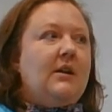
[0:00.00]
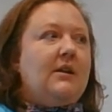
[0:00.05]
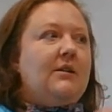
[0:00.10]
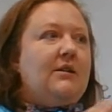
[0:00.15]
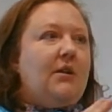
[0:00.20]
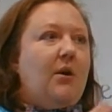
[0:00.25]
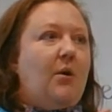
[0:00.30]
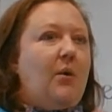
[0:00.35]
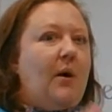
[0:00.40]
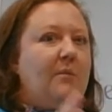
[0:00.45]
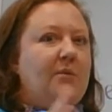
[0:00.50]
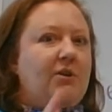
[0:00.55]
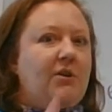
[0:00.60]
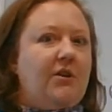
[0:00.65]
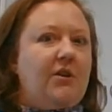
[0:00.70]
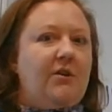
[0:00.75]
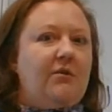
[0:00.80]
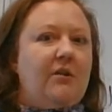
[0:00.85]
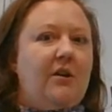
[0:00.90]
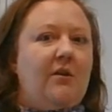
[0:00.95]
So I'm sure
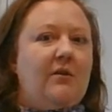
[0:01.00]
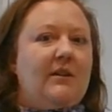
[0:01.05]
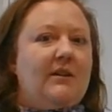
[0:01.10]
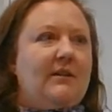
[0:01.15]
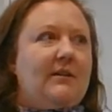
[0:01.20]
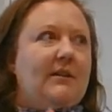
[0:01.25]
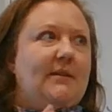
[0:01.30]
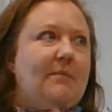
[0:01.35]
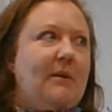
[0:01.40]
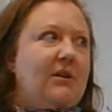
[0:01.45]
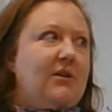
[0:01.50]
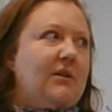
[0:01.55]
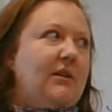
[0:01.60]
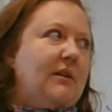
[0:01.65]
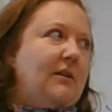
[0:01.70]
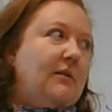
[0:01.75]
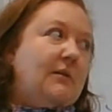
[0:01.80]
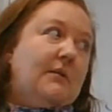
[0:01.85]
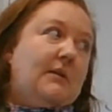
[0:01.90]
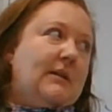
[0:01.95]
you noticed,
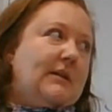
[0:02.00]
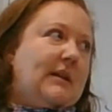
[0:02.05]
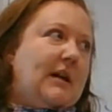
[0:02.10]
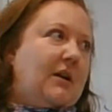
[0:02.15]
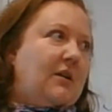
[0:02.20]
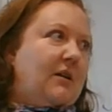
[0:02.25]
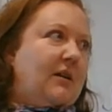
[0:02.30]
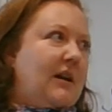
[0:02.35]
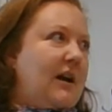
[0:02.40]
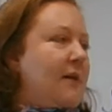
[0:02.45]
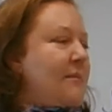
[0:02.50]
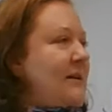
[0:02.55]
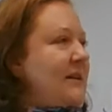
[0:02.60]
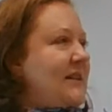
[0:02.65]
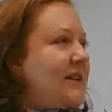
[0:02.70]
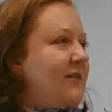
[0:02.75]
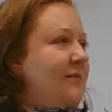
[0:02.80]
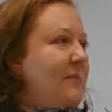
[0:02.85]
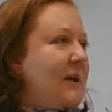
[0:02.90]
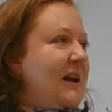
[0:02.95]
especially because I couldn't help
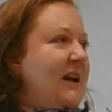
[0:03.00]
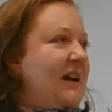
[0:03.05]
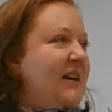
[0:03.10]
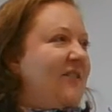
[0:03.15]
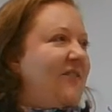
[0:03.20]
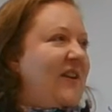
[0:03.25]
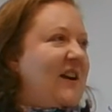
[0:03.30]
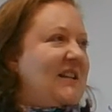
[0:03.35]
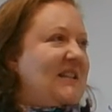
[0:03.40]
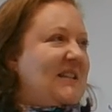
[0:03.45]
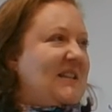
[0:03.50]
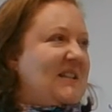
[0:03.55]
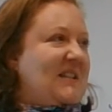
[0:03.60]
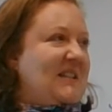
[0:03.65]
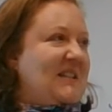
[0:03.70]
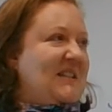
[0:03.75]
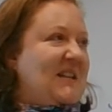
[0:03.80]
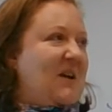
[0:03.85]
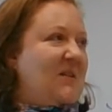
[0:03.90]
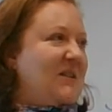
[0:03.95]
myself making a face because
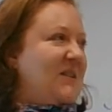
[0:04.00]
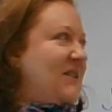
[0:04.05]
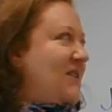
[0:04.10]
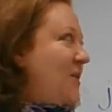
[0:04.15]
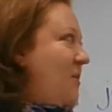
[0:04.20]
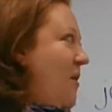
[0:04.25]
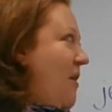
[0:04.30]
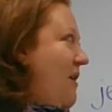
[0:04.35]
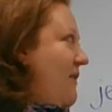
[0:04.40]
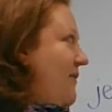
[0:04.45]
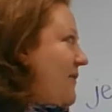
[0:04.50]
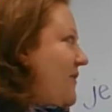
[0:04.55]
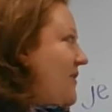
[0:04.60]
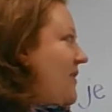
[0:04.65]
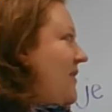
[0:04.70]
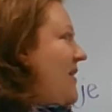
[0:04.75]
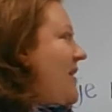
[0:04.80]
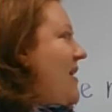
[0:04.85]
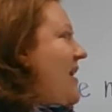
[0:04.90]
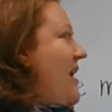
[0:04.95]
it sounded so
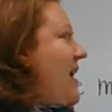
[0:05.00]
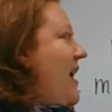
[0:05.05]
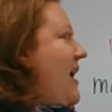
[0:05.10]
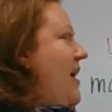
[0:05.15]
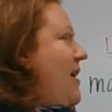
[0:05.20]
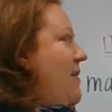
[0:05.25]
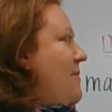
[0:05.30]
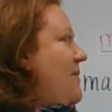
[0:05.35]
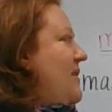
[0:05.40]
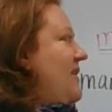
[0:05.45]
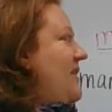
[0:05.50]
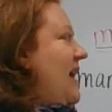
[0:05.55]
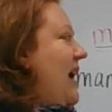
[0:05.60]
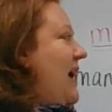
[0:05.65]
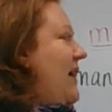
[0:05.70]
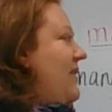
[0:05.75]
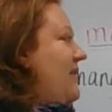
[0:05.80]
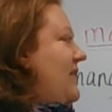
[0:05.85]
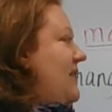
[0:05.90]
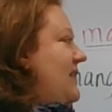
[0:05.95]
awful,
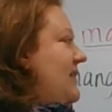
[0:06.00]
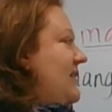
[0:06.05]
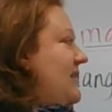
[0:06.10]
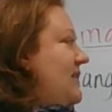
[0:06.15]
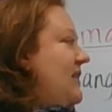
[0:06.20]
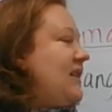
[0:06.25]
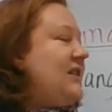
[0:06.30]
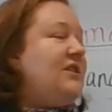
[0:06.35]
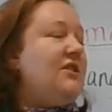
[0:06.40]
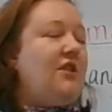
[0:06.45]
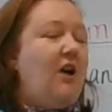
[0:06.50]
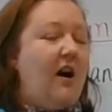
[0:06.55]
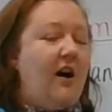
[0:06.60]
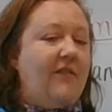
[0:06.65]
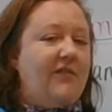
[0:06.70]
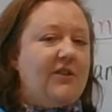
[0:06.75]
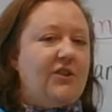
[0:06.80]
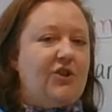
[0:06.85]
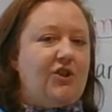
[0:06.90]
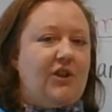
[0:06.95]
that the
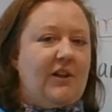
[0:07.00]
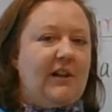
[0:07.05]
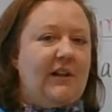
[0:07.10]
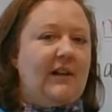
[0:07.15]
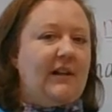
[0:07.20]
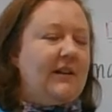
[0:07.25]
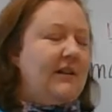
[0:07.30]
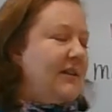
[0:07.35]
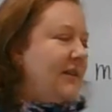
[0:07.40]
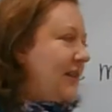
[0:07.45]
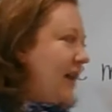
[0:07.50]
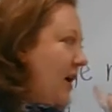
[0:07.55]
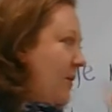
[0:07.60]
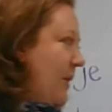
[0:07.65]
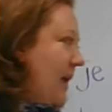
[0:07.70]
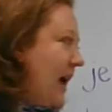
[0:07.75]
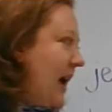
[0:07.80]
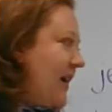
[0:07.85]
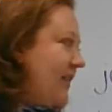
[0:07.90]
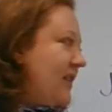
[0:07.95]
soft G that
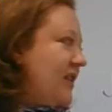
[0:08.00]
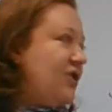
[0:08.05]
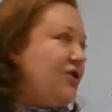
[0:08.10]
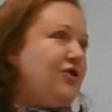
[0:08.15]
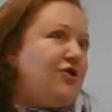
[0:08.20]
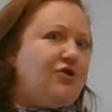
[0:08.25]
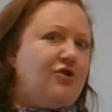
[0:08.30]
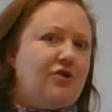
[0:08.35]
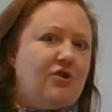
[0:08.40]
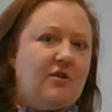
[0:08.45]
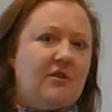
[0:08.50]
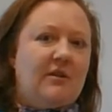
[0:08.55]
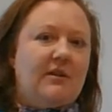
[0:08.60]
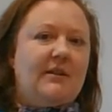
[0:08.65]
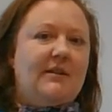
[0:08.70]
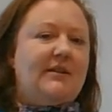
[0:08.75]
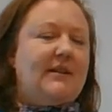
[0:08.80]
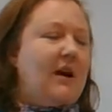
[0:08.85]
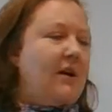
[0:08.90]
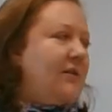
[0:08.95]
we had, the j
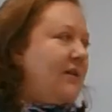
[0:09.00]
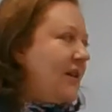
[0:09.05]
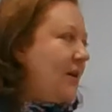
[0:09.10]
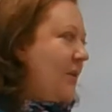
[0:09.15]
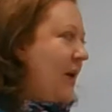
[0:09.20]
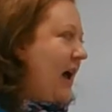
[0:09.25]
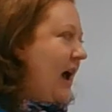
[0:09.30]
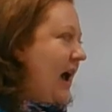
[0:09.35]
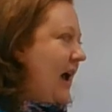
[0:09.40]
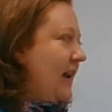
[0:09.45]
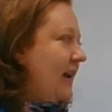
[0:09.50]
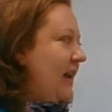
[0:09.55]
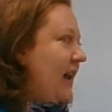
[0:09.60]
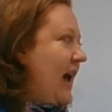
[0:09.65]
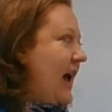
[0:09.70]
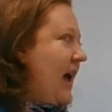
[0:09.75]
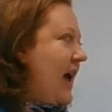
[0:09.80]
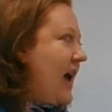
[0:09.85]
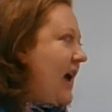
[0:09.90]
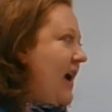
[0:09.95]
sound that we had in
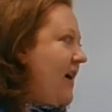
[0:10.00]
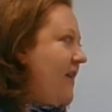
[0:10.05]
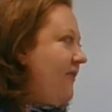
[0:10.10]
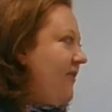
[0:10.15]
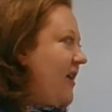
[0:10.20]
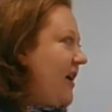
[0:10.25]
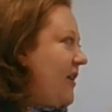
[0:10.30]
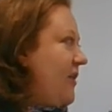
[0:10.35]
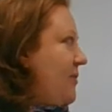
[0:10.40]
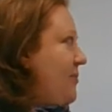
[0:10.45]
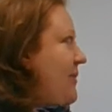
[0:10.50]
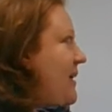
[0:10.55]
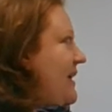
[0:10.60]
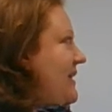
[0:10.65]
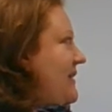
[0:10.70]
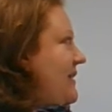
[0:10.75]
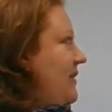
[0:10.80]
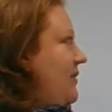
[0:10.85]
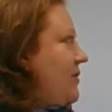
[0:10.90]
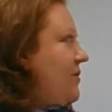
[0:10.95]
every other
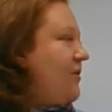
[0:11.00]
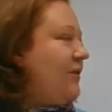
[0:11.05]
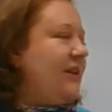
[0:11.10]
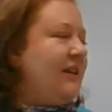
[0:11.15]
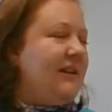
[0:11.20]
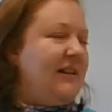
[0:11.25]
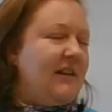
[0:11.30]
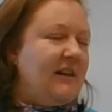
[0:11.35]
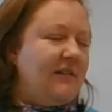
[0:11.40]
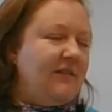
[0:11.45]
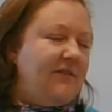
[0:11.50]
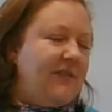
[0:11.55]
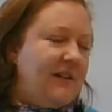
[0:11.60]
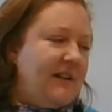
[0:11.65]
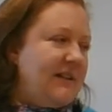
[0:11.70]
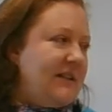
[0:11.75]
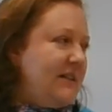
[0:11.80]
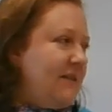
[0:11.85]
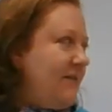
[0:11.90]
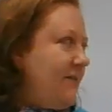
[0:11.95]
place, including the
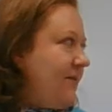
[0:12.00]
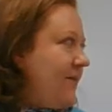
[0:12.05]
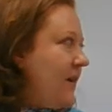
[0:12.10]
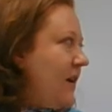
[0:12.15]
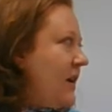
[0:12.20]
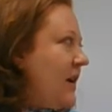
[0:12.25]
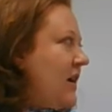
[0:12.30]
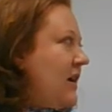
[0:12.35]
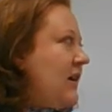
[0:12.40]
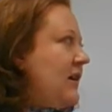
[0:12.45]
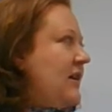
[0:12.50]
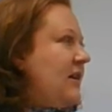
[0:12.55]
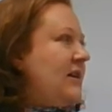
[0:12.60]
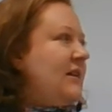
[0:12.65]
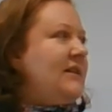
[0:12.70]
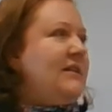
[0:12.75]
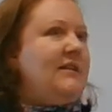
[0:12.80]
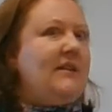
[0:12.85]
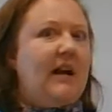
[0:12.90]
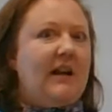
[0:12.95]
infinitive,
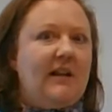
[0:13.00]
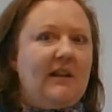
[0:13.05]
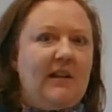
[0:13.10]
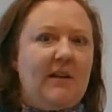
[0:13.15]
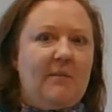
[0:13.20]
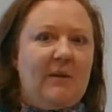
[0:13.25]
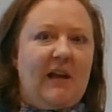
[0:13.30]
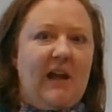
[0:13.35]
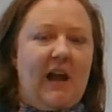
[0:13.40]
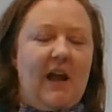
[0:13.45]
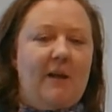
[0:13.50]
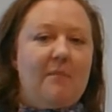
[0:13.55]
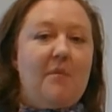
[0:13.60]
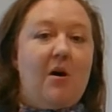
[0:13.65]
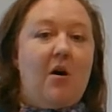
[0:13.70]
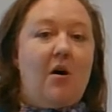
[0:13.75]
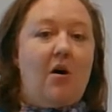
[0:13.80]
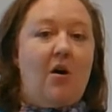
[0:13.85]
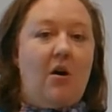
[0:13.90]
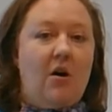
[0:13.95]
suddenly became
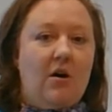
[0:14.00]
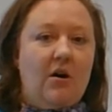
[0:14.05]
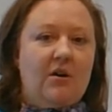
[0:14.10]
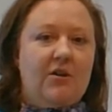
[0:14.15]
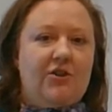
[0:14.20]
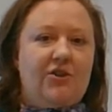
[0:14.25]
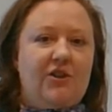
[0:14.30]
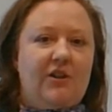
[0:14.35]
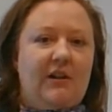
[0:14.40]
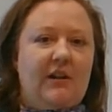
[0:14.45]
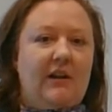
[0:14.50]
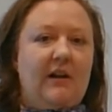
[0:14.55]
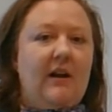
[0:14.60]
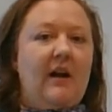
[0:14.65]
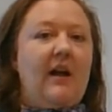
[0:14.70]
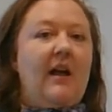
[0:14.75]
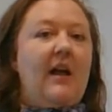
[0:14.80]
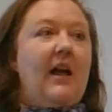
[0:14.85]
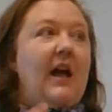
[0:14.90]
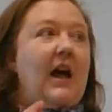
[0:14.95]
a hard G.
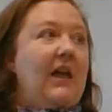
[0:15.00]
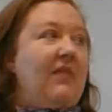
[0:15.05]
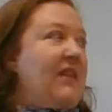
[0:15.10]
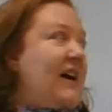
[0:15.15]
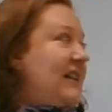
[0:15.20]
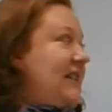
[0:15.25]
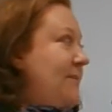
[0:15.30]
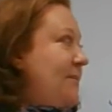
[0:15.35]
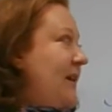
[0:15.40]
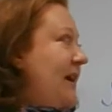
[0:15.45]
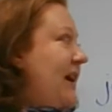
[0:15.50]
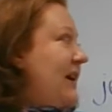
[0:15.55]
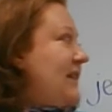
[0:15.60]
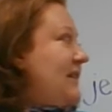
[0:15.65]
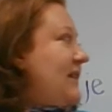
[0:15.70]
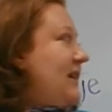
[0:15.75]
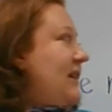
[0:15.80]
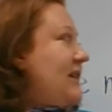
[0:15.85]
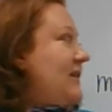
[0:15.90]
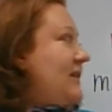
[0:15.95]
And that's
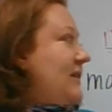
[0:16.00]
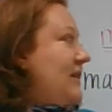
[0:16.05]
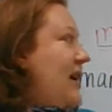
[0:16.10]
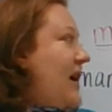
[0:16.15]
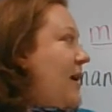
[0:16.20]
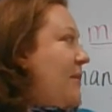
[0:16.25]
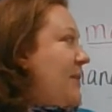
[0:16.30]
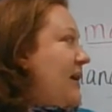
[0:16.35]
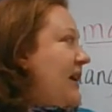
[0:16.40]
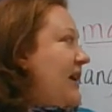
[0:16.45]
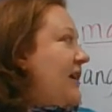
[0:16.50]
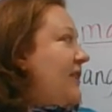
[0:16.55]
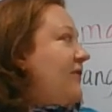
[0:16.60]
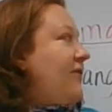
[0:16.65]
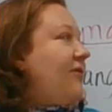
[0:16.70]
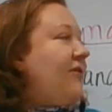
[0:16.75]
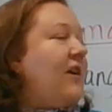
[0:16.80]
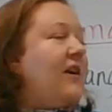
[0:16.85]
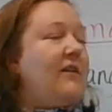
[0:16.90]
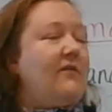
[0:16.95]
because it's coming in
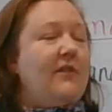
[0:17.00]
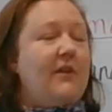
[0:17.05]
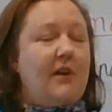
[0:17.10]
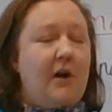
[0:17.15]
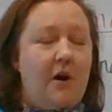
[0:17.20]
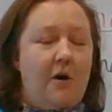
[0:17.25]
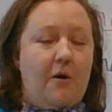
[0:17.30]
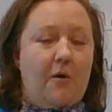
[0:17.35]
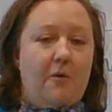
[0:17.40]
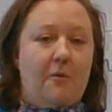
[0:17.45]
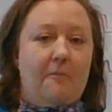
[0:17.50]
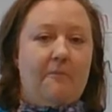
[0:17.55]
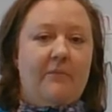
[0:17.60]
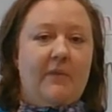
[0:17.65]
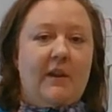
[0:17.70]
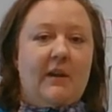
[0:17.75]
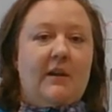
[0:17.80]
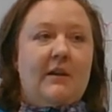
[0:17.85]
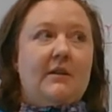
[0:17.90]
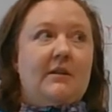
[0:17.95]
front of an O.
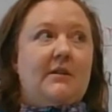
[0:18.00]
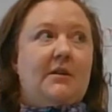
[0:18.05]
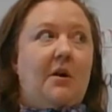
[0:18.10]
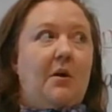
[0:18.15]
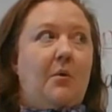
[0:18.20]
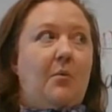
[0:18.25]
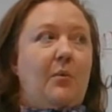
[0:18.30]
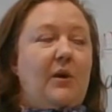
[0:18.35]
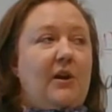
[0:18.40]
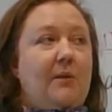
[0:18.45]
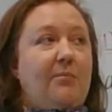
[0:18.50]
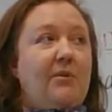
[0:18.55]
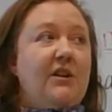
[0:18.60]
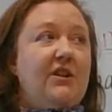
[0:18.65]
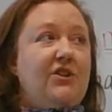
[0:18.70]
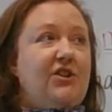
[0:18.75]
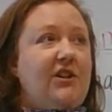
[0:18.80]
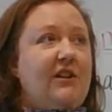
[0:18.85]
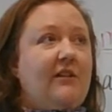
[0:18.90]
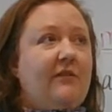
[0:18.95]
So when you put a
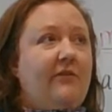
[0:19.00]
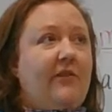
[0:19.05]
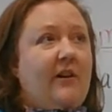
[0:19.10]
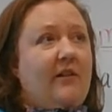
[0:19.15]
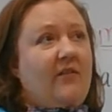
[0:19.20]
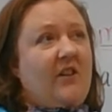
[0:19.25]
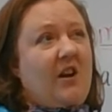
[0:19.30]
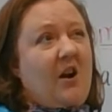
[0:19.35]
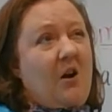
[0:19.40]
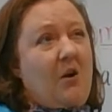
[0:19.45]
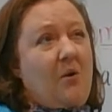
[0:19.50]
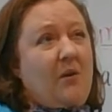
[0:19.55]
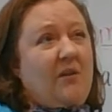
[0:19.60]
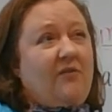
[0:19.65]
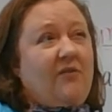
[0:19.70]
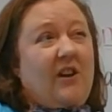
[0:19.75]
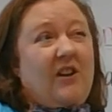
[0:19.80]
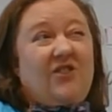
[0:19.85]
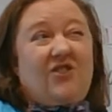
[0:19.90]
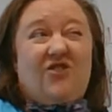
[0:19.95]
G in front of an O in
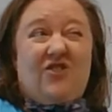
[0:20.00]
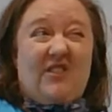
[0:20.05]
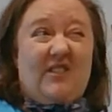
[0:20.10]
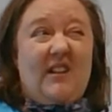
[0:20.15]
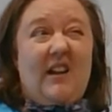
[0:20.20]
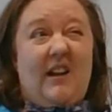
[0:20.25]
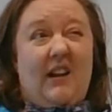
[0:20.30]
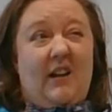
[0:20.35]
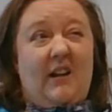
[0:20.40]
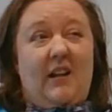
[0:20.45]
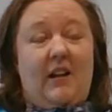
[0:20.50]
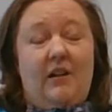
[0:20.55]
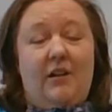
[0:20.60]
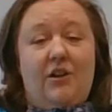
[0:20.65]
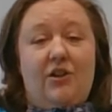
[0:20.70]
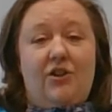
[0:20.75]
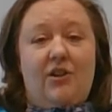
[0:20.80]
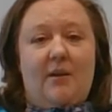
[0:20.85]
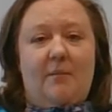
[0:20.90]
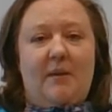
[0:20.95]
French, just like in
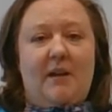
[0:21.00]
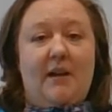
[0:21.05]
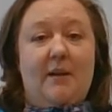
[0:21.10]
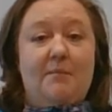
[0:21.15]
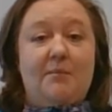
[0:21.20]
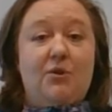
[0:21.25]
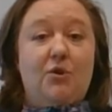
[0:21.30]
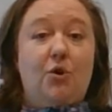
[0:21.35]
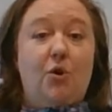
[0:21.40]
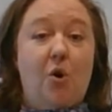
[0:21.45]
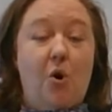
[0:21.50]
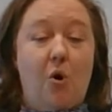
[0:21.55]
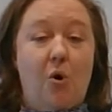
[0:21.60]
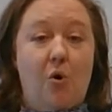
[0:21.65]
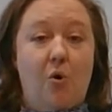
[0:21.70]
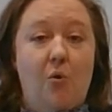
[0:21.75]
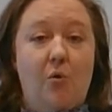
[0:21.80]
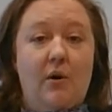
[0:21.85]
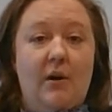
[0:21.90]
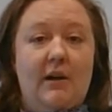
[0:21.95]
English, it becomes
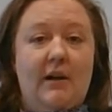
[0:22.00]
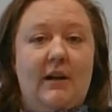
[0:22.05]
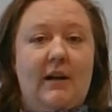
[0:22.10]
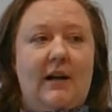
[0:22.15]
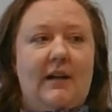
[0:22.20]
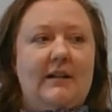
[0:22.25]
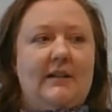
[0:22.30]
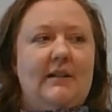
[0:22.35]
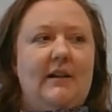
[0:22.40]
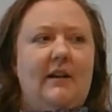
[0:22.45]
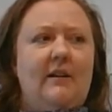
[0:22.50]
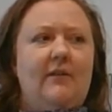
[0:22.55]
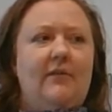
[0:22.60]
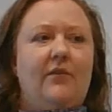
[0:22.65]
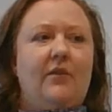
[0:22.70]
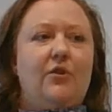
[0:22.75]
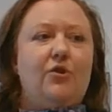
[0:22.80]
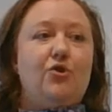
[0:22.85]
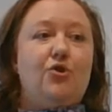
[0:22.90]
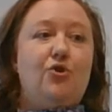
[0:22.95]
go instead of
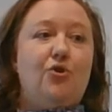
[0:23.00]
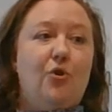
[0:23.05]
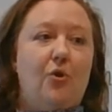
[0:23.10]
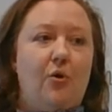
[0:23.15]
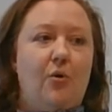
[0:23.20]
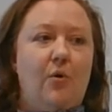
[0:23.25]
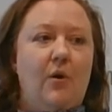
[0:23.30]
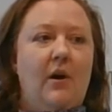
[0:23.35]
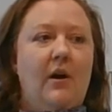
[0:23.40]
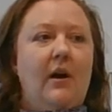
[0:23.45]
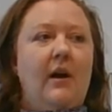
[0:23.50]
jo.